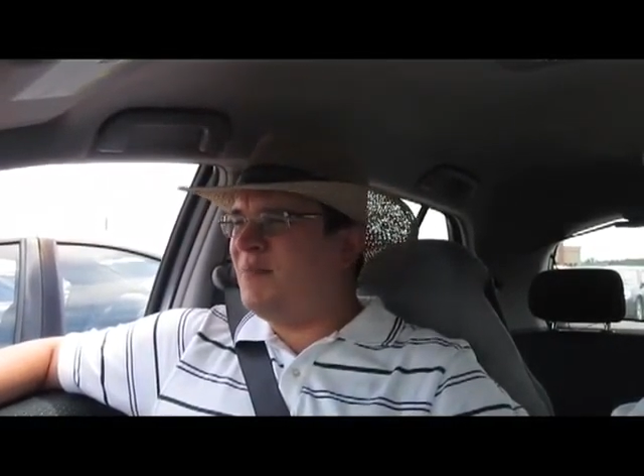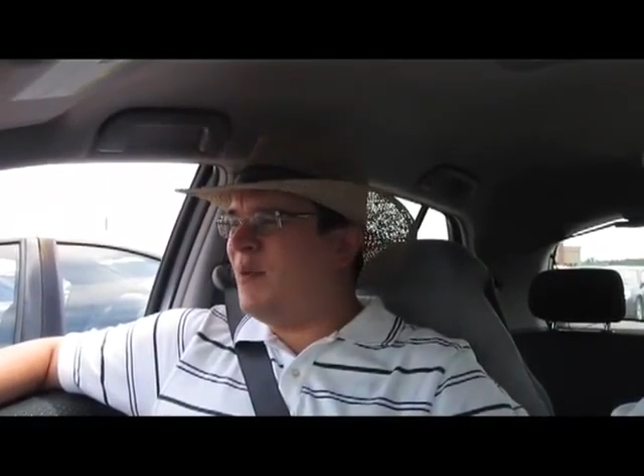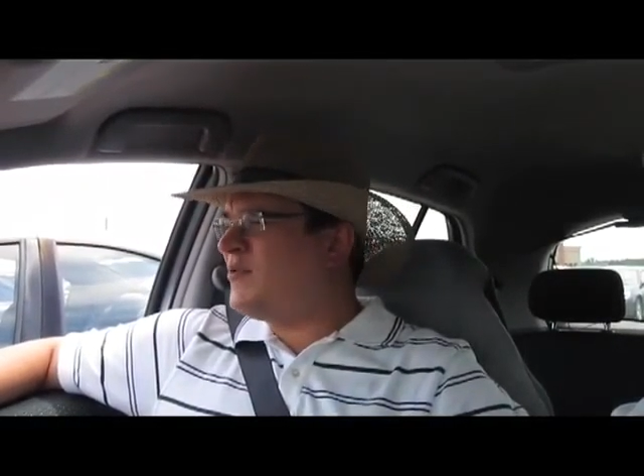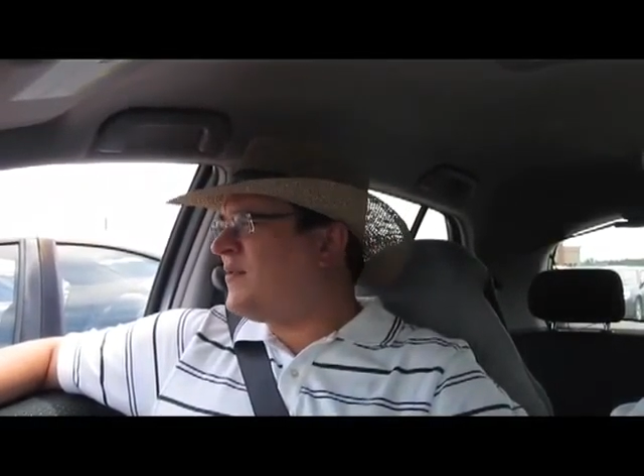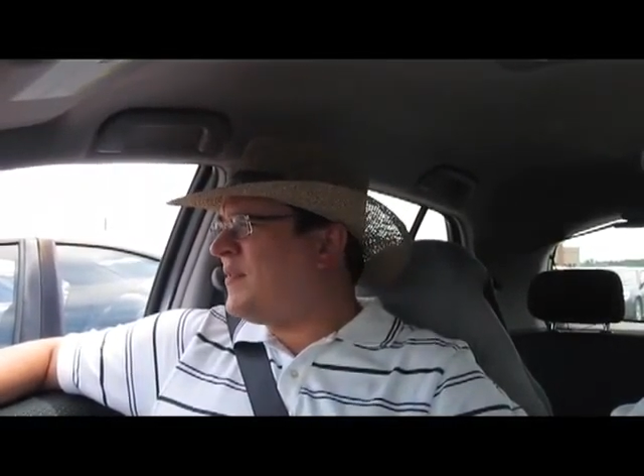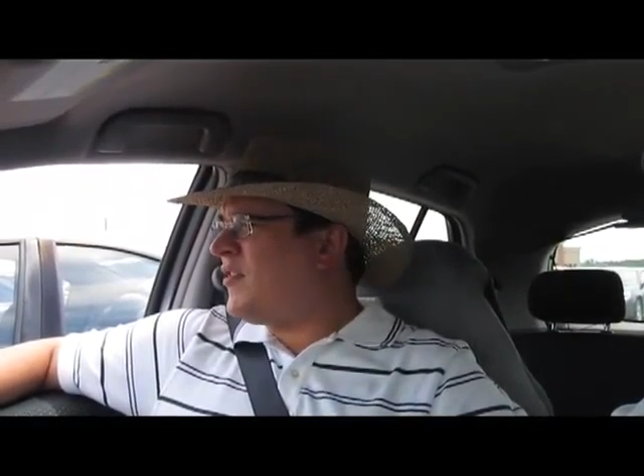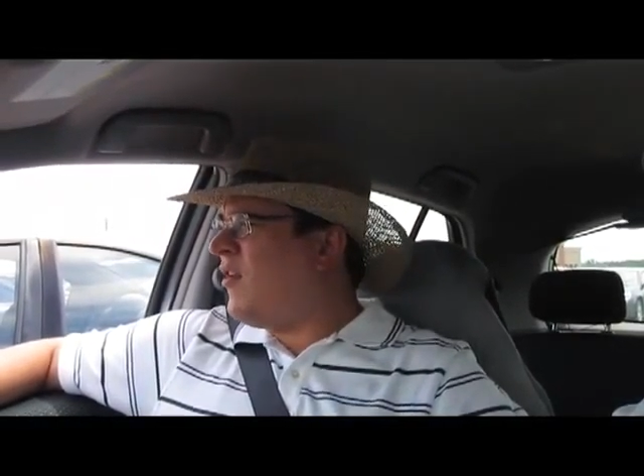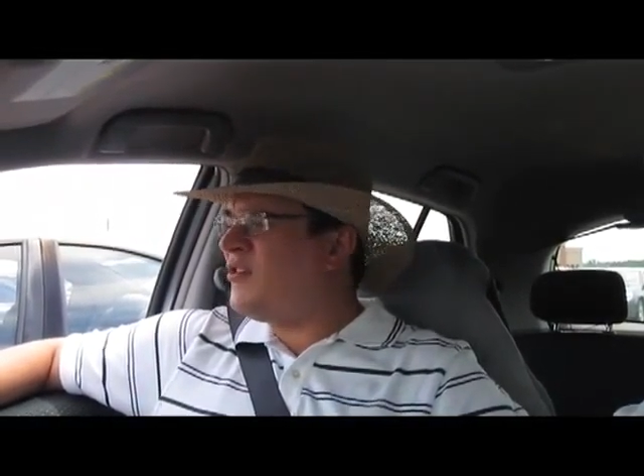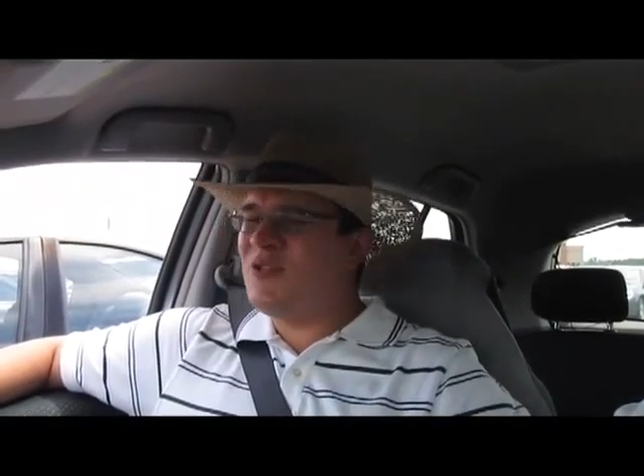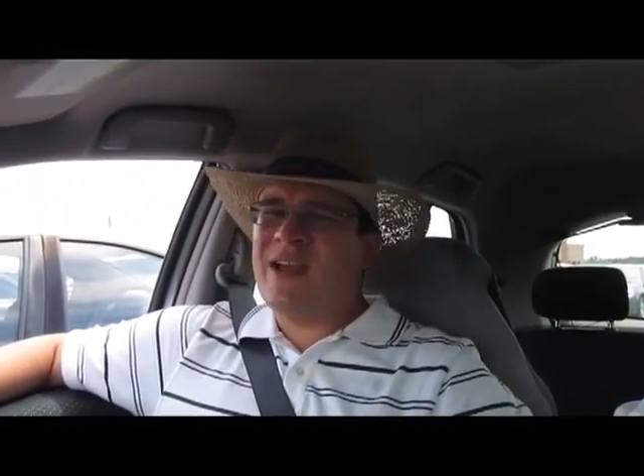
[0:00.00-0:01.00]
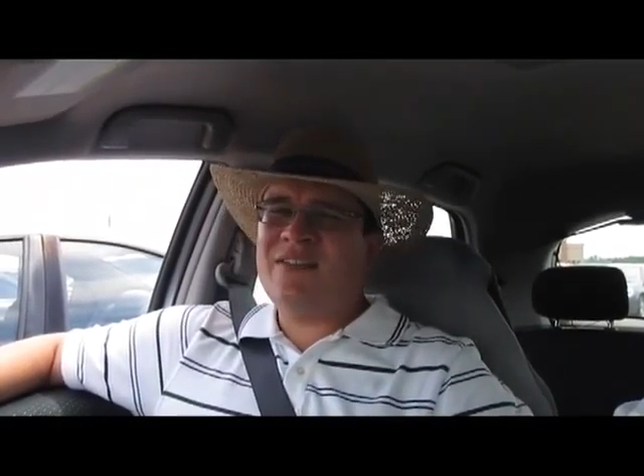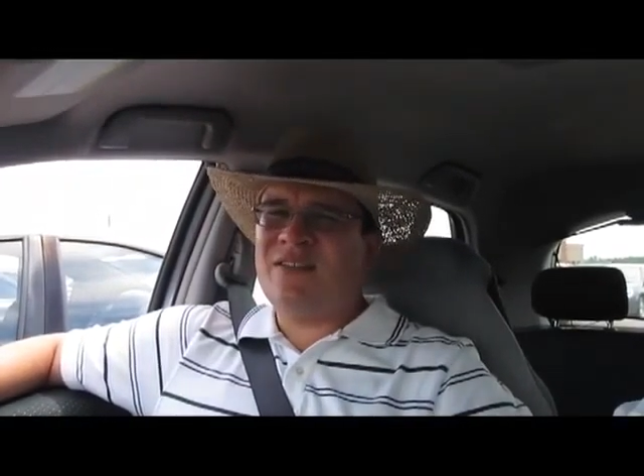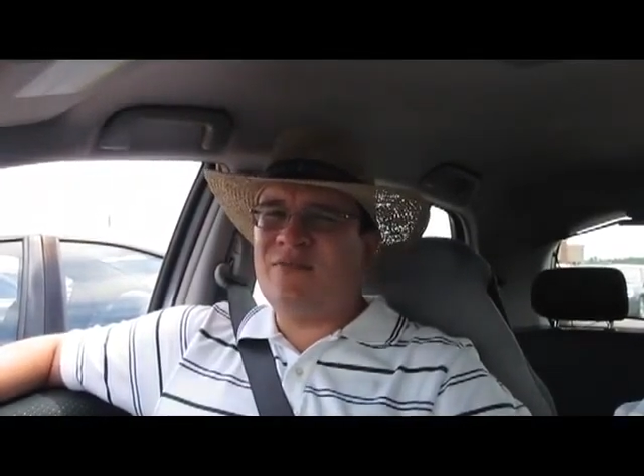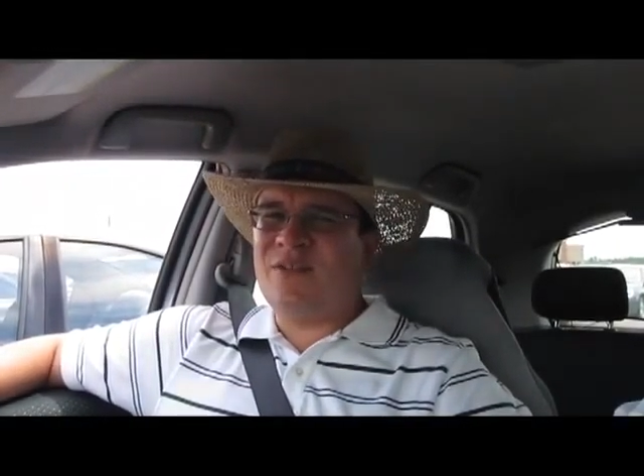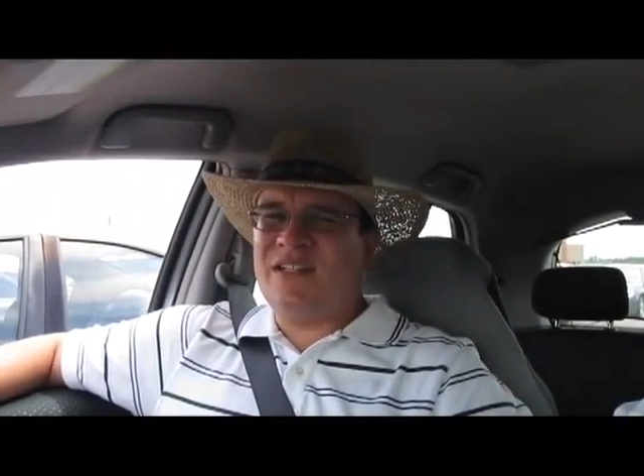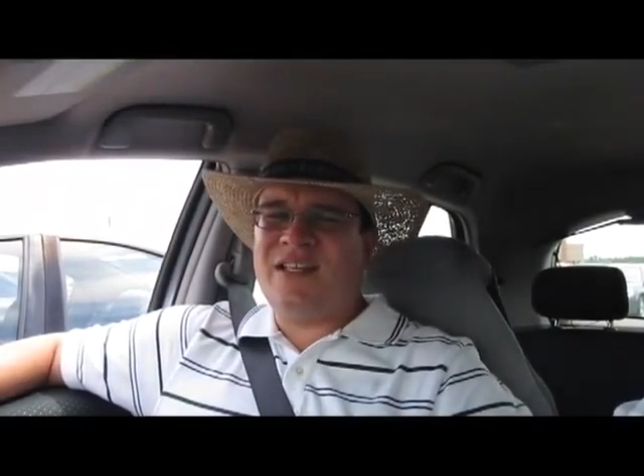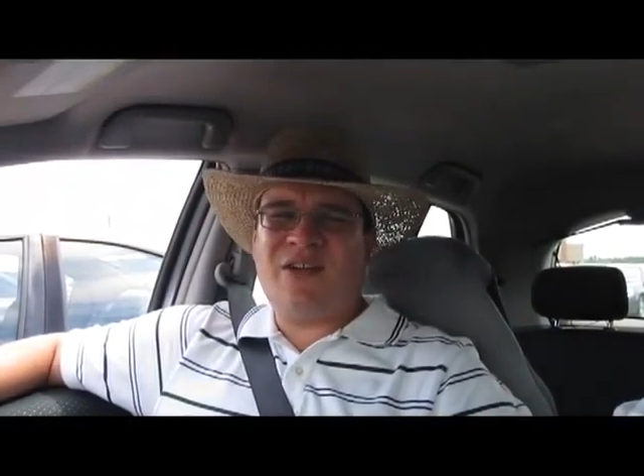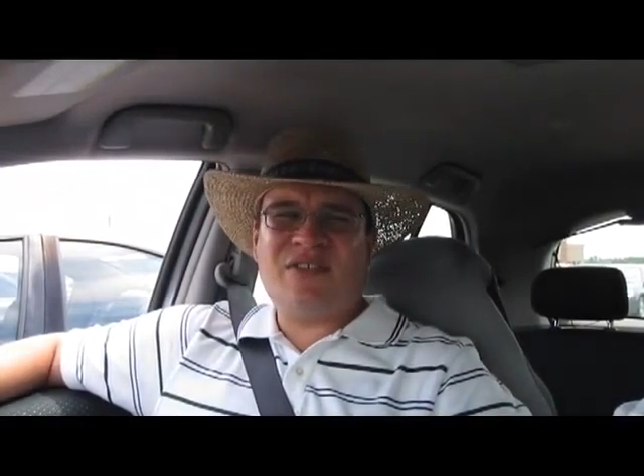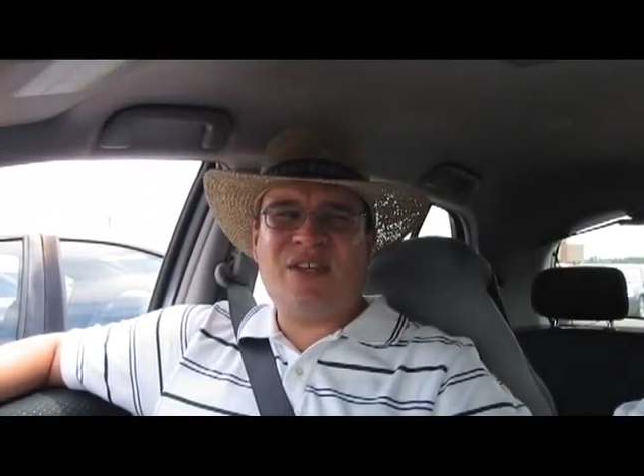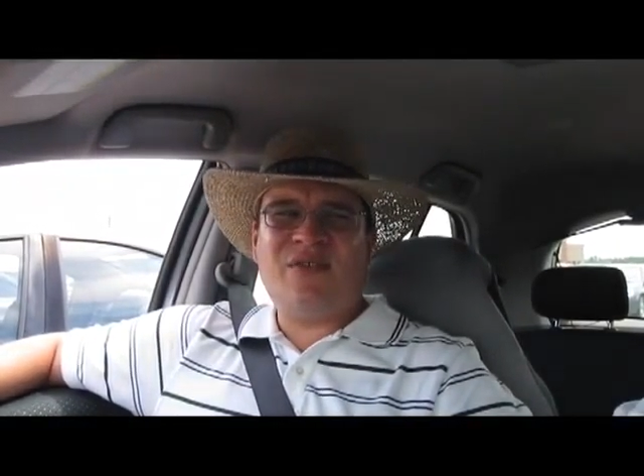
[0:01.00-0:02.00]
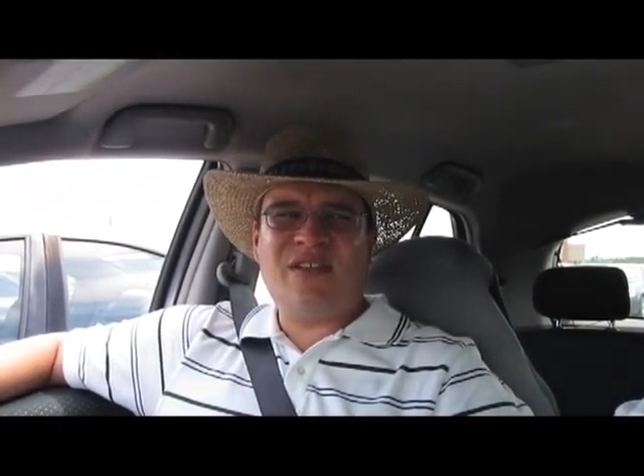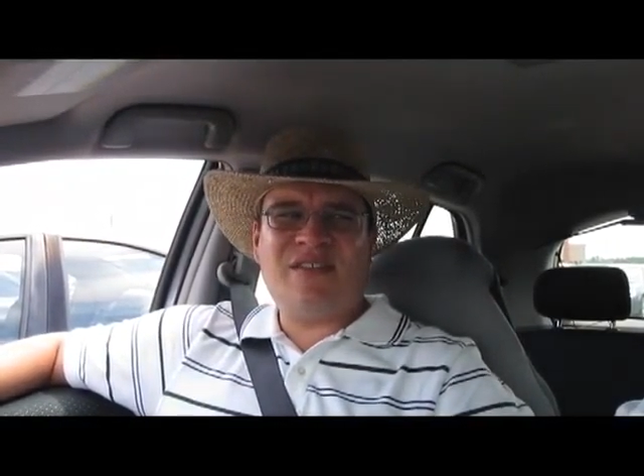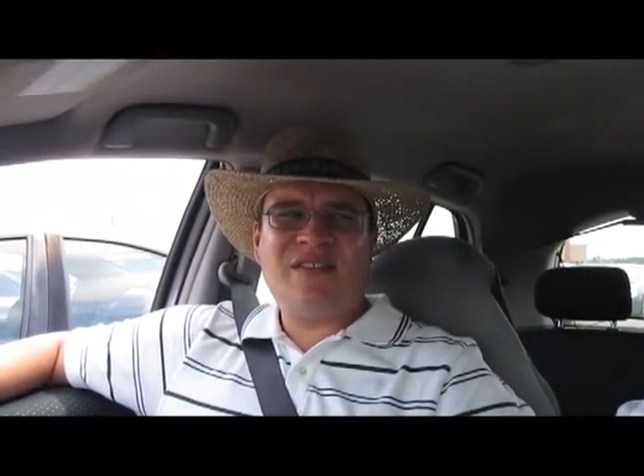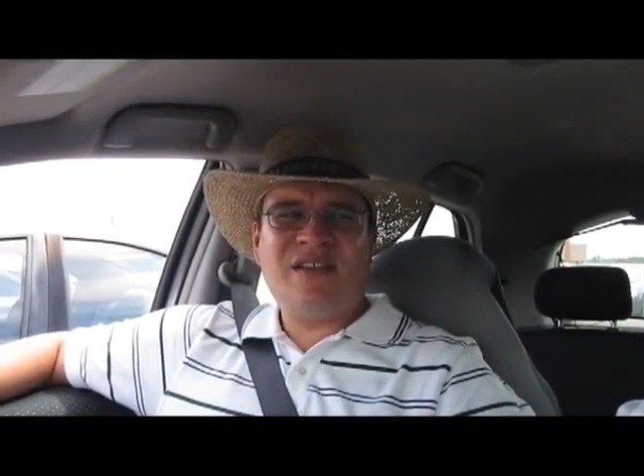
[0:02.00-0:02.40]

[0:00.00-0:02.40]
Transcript: most of them contracted for the entire series.